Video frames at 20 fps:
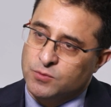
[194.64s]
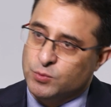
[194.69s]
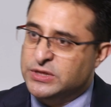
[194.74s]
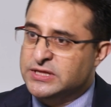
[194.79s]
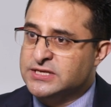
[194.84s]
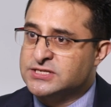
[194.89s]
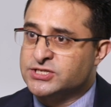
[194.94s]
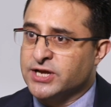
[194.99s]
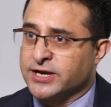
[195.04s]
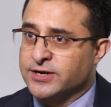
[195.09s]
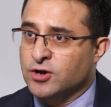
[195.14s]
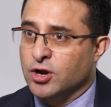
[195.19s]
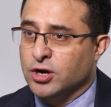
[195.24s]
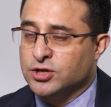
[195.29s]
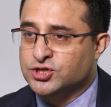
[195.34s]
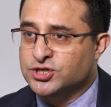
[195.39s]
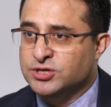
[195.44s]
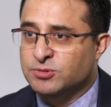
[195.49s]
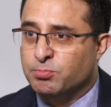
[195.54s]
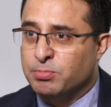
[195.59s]
with this
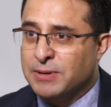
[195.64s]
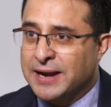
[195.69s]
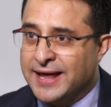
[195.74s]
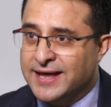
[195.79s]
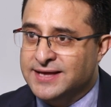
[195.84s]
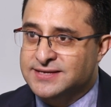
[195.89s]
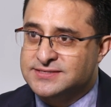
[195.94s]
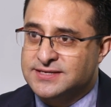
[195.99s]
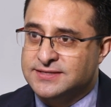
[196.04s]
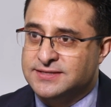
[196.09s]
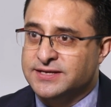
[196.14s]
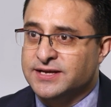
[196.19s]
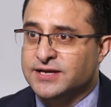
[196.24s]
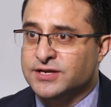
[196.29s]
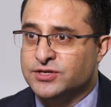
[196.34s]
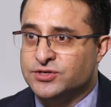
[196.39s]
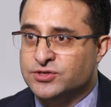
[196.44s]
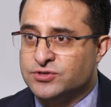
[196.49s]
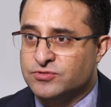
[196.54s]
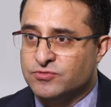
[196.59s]
technology in place, I think
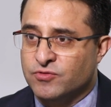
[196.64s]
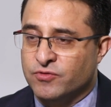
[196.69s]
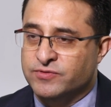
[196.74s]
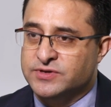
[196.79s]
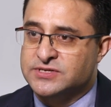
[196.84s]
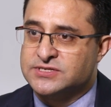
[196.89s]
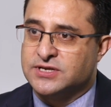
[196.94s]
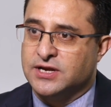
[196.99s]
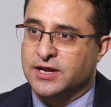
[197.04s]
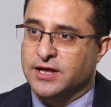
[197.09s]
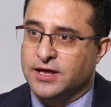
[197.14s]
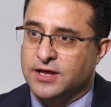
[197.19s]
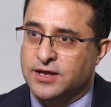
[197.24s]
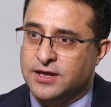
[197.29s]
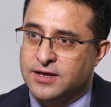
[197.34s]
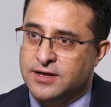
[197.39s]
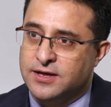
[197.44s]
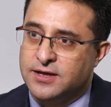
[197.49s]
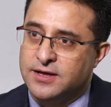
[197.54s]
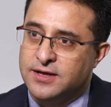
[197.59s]
it
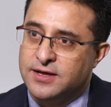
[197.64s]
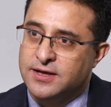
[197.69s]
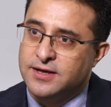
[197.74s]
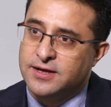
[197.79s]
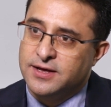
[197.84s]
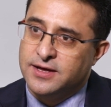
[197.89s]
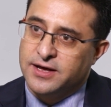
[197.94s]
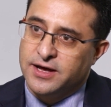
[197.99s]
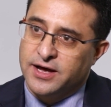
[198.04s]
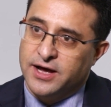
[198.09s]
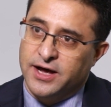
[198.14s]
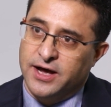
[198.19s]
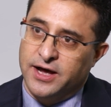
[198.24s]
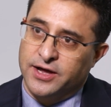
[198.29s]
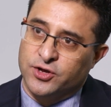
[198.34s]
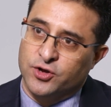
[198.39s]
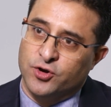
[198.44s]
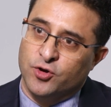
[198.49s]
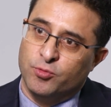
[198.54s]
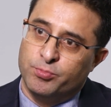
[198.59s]
obviously
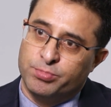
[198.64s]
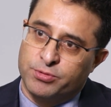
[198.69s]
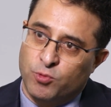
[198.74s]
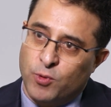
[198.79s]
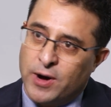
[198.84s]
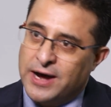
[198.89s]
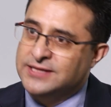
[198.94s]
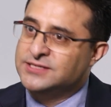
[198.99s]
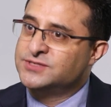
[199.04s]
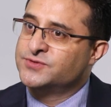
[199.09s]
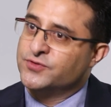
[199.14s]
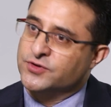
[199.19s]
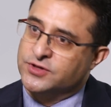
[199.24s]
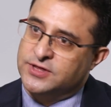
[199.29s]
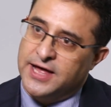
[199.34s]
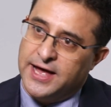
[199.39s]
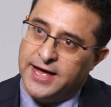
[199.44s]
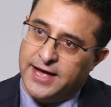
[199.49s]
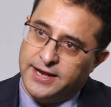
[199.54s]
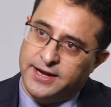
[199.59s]
provides for
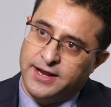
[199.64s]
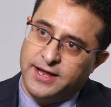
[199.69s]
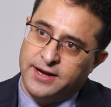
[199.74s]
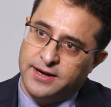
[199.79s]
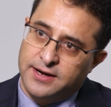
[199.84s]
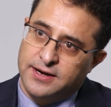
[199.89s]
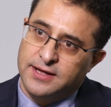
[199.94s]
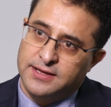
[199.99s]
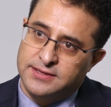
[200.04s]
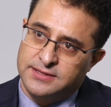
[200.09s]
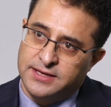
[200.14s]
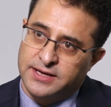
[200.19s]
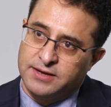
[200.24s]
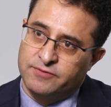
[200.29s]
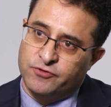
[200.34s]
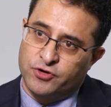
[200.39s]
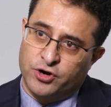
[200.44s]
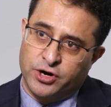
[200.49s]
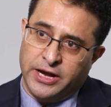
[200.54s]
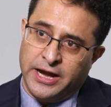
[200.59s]
that, and I
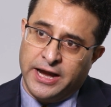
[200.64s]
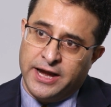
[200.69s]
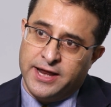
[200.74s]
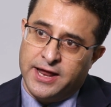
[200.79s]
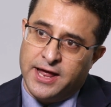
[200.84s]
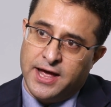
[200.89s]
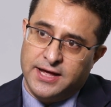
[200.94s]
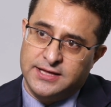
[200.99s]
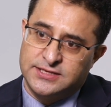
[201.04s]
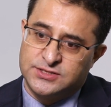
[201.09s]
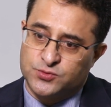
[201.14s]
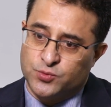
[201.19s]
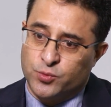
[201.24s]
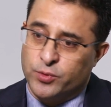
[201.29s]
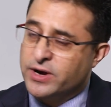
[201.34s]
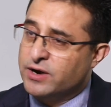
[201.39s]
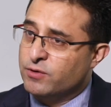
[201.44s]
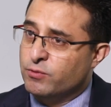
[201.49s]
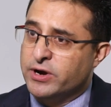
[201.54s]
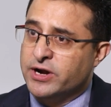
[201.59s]
think for India it's
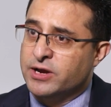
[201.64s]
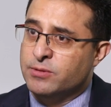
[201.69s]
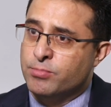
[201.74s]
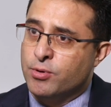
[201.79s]
very, very